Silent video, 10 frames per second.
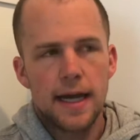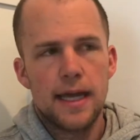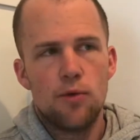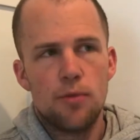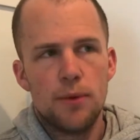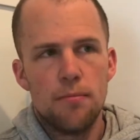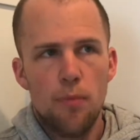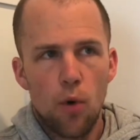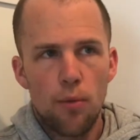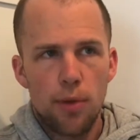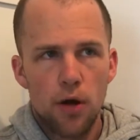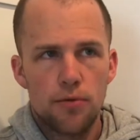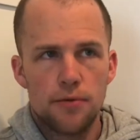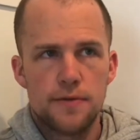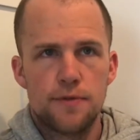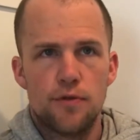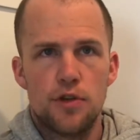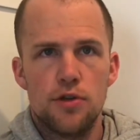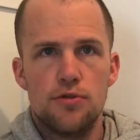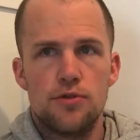It would be more potent for
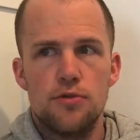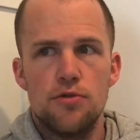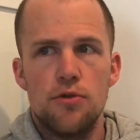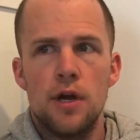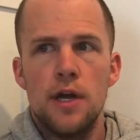you to